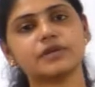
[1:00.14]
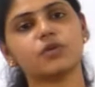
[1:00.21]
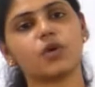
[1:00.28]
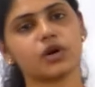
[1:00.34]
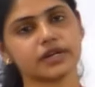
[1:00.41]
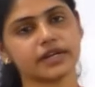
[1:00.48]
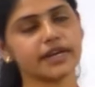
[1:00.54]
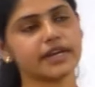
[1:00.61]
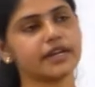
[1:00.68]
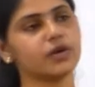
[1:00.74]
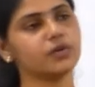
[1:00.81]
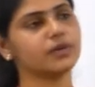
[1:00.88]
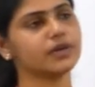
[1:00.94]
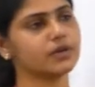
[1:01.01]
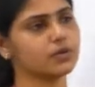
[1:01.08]
and water
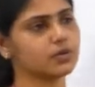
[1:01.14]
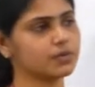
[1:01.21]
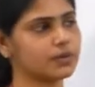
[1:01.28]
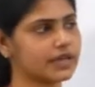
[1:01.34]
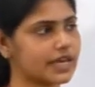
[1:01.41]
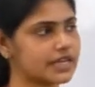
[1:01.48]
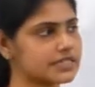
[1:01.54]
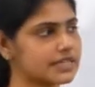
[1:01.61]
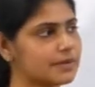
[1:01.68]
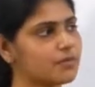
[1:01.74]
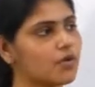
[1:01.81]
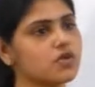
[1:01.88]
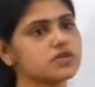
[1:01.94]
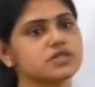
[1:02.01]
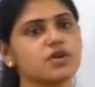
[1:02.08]
area. We can say
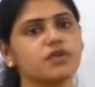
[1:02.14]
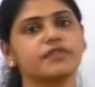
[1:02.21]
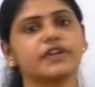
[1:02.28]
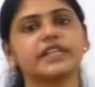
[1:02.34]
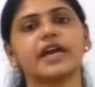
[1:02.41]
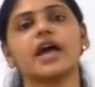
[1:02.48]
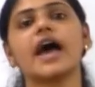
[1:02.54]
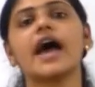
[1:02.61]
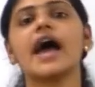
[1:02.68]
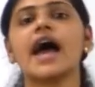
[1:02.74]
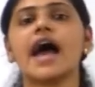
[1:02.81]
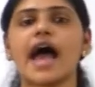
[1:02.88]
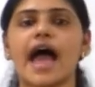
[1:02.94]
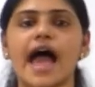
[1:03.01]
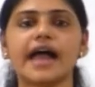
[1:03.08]
most often they
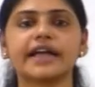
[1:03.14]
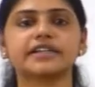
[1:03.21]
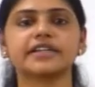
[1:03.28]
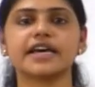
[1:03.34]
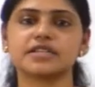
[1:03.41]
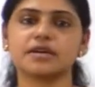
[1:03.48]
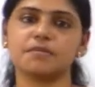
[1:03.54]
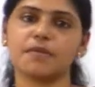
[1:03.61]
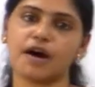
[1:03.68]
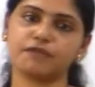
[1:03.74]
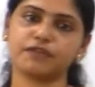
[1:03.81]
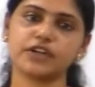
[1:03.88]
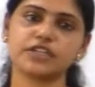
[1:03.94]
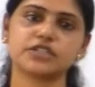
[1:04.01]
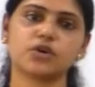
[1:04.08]
act as a
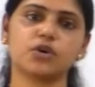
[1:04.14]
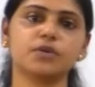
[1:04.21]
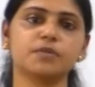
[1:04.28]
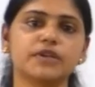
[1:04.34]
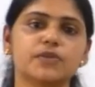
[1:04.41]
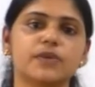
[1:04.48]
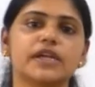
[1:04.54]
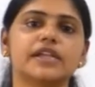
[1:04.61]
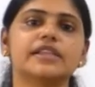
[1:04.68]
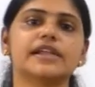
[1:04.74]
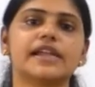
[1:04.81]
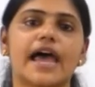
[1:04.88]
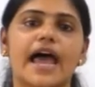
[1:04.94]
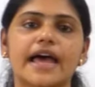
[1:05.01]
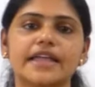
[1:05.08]
buffer zone between the
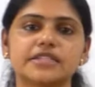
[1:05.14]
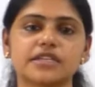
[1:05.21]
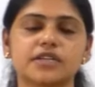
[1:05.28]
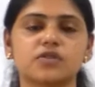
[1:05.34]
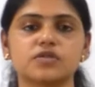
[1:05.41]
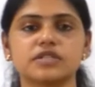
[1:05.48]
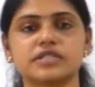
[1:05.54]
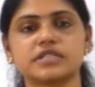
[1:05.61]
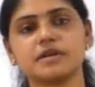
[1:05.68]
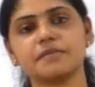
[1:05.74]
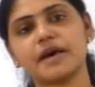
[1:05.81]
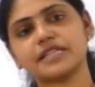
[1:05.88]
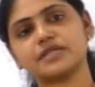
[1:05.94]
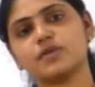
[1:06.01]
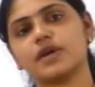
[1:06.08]
land
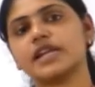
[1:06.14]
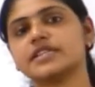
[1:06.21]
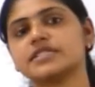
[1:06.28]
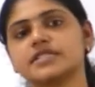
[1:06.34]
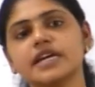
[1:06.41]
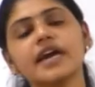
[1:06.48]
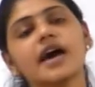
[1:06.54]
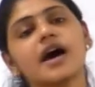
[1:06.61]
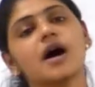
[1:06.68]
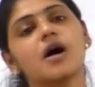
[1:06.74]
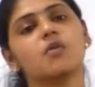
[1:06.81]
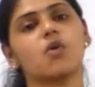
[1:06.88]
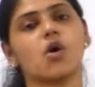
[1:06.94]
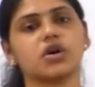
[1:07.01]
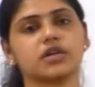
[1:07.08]
ecosystem as well as the
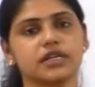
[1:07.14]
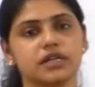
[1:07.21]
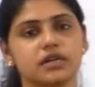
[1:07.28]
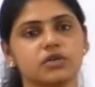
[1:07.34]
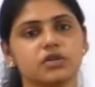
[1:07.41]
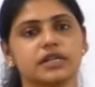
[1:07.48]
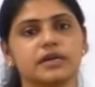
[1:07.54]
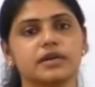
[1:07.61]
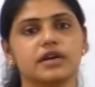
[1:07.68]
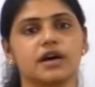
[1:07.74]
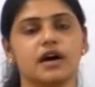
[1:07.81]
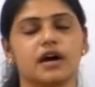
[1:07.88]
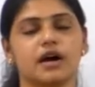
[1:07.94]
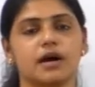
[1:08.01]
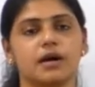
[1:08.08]
water or the
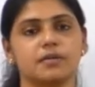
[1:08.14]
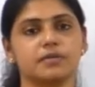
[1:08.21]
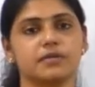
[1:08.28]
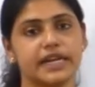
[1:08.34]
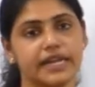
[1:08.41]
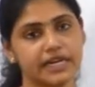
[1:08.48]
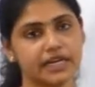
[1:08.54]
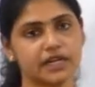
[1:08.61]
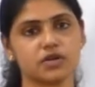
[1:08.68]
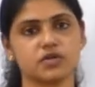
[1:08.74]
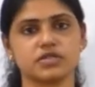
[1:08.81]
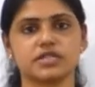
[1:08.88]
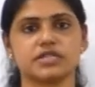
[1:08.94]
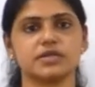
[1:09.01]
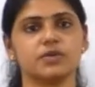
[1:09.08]
marine
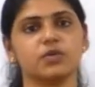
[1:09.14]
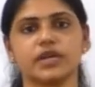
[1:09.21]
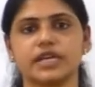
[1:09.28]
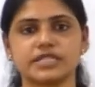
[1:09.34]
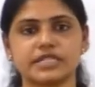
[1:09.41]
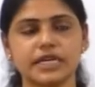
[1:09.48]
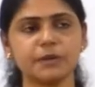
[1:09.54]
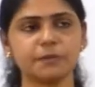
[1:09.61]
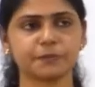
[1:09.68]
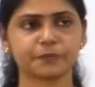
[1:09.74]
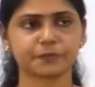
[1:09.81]
ecosystem, we can say.